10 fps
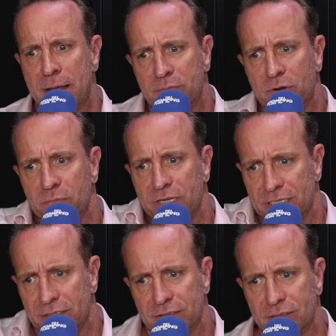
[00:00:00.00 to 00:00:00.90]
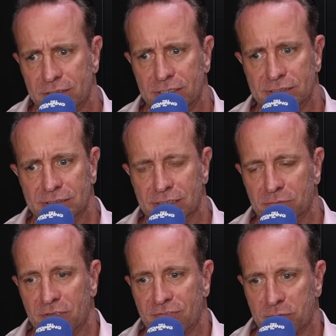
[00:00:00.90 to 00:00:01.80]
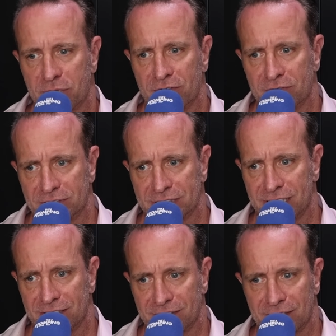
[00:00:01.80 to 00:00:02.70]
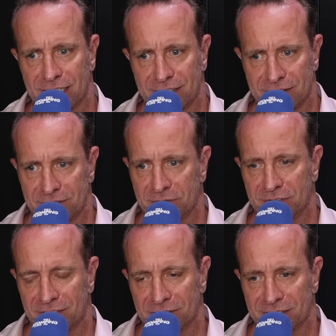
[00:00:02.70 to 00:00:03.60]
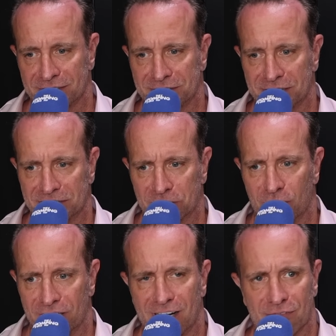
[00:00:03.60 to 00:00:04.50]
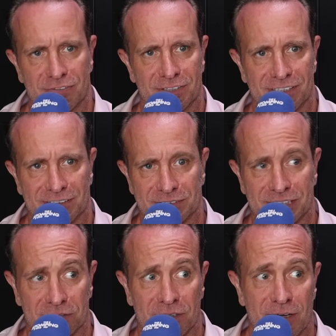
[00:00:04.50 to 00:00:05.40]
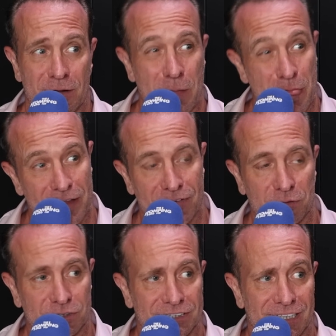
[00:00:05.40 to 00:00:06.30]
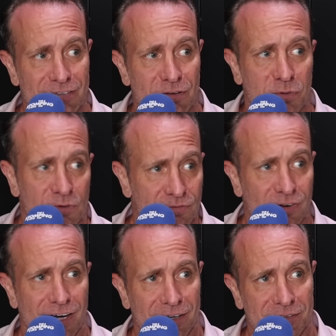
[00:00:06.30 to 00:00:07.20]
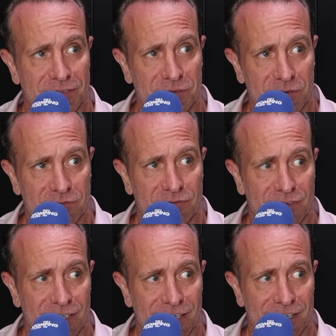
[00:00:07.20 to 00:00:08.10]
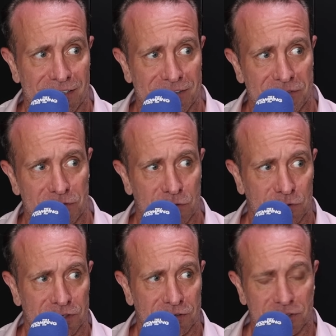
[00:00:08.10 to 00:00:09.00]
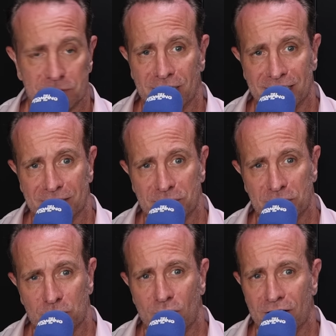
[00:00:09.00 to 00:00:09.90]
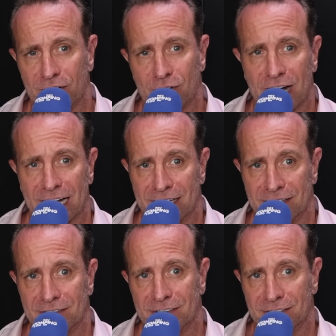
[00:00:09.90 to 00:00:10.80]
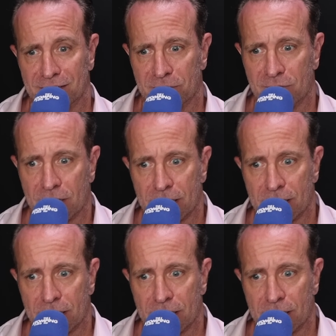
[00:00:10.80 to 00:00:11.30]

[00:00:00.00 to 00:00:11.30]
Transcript: probably, you know, I think both would say, no, Kalle, you know, that's not enough. So if it was just a Liverpool fight, with all due respect, that wouldn't quite crack it. You